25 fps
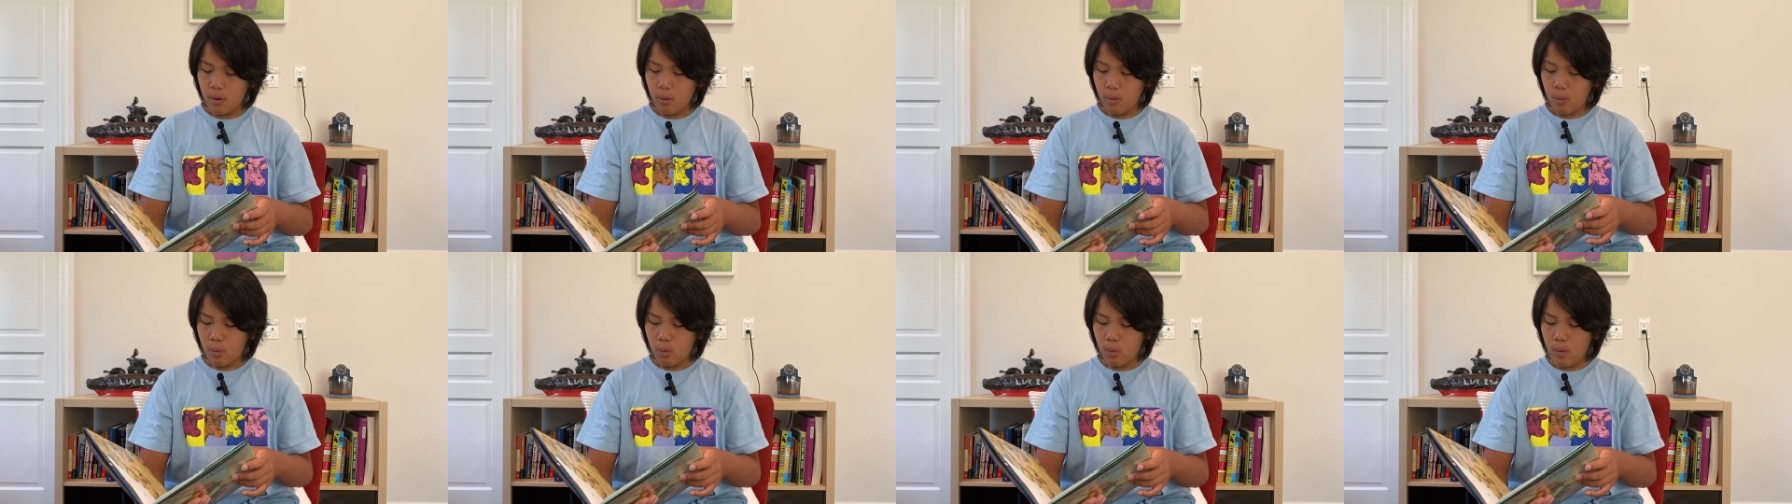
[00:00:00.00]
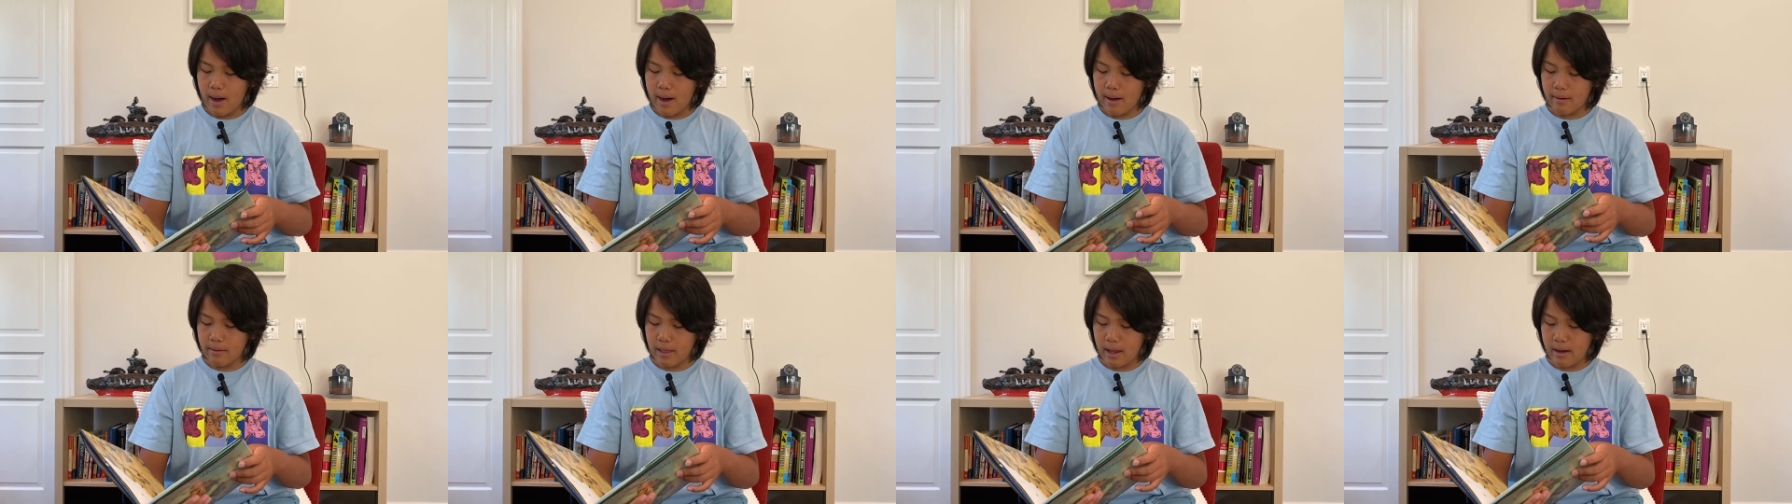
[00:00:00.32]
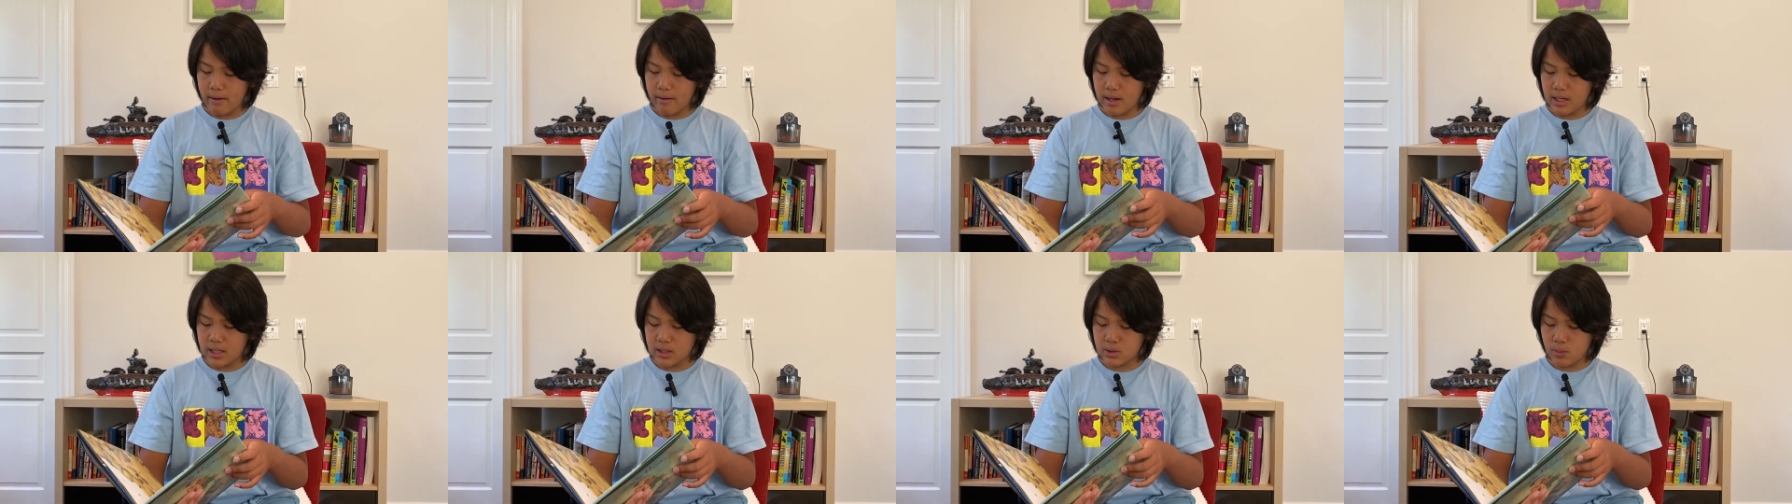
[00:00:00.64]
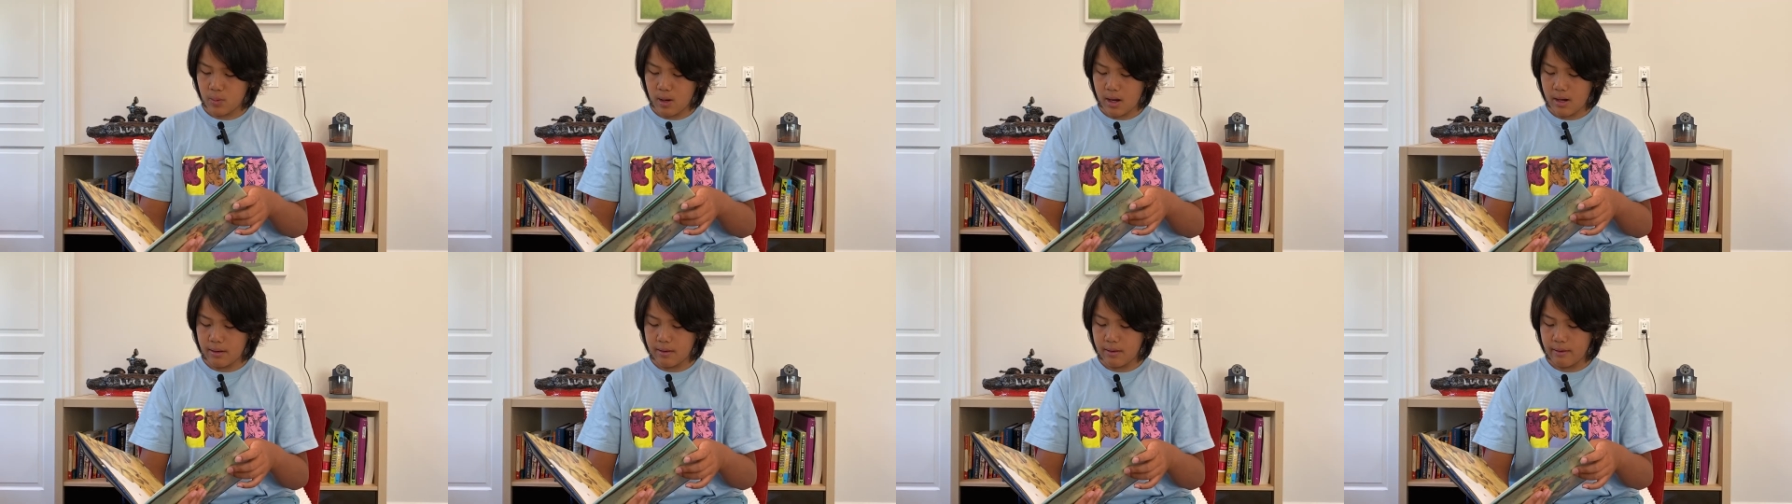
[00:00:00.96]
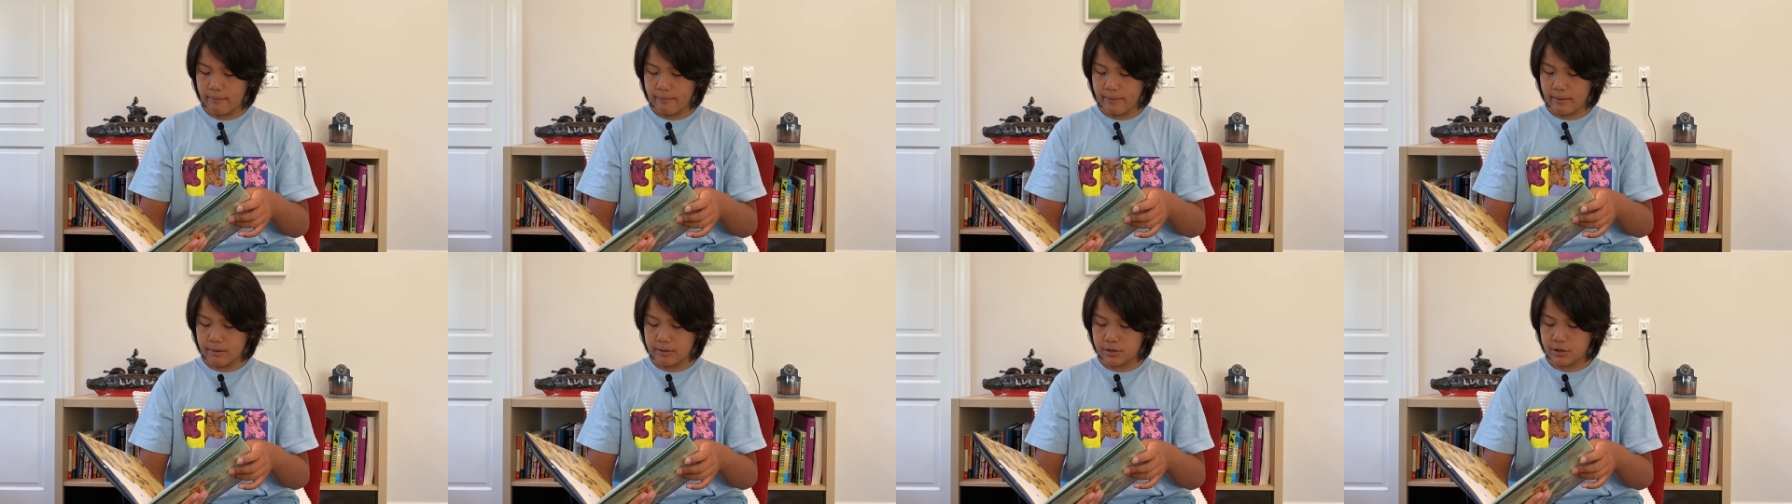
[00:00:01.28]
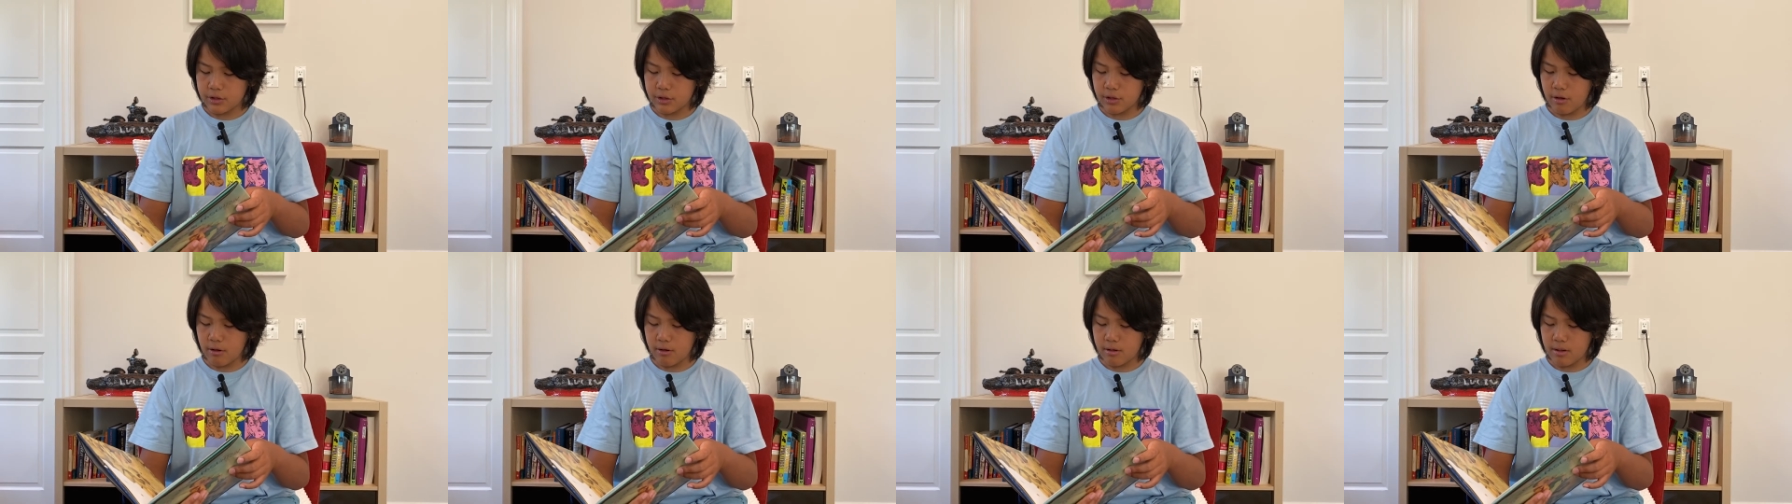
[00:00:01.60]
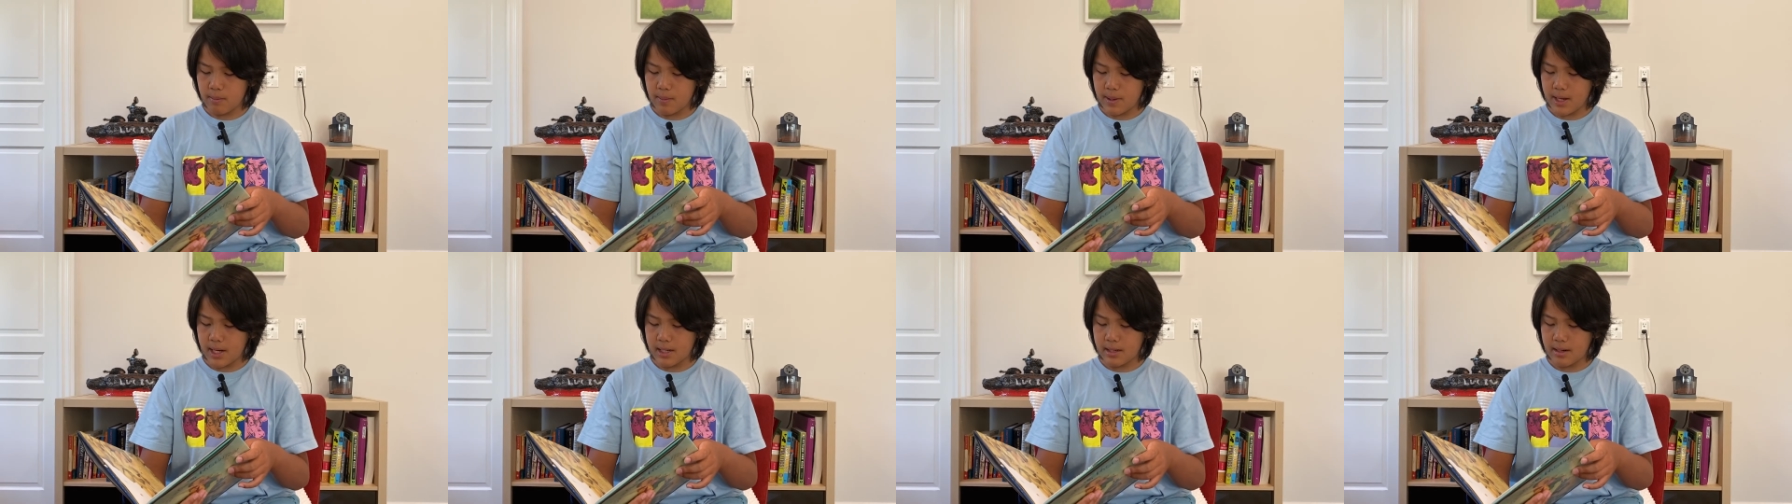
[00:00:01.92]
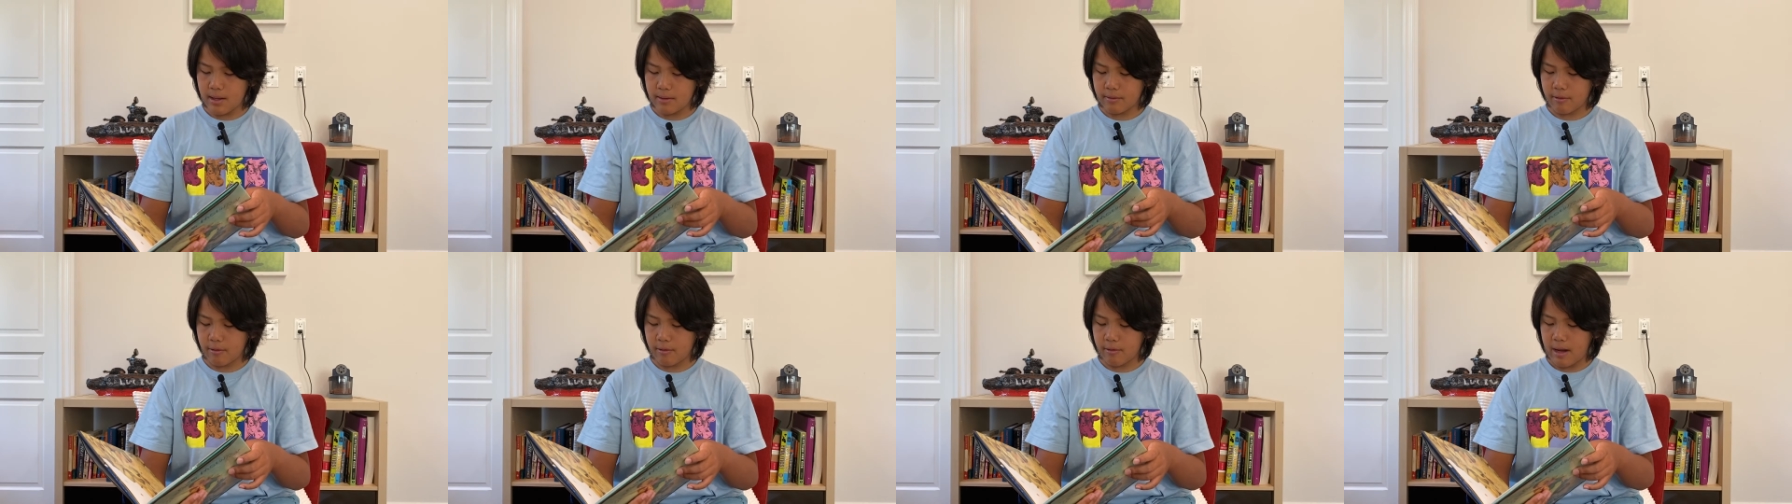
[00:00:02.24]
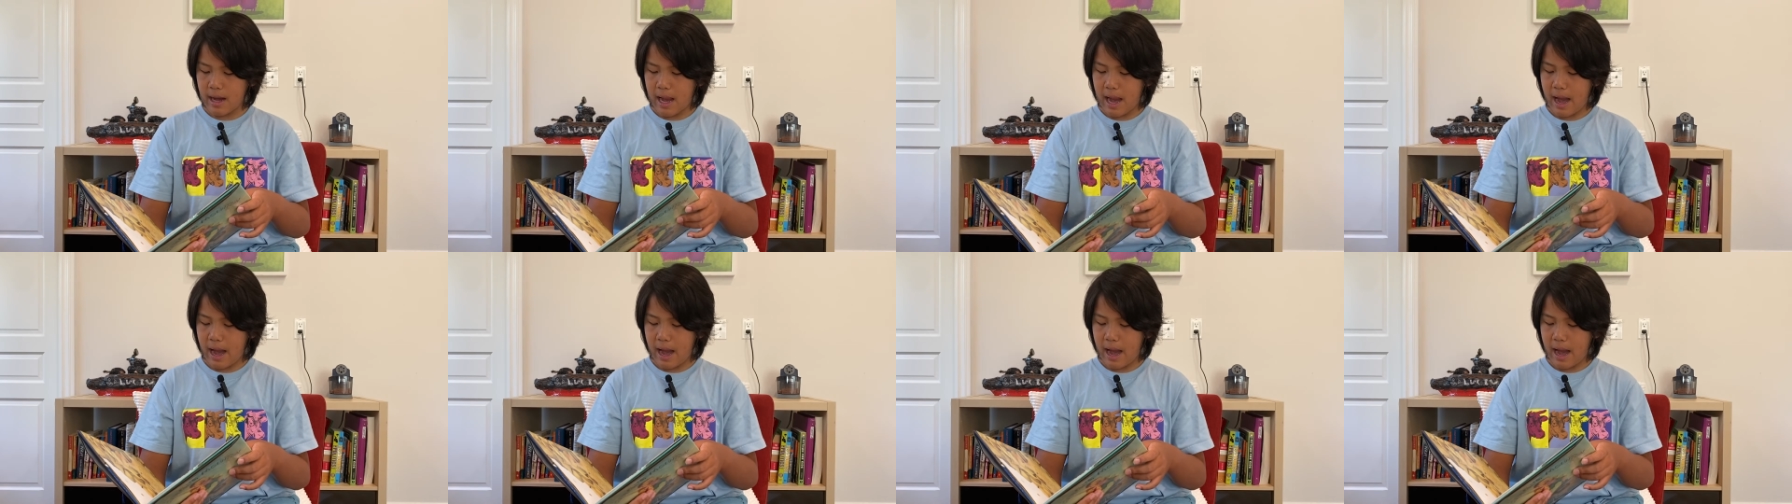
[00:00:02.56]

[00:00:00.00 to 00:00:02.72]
"Where there is one, there's sure to be another,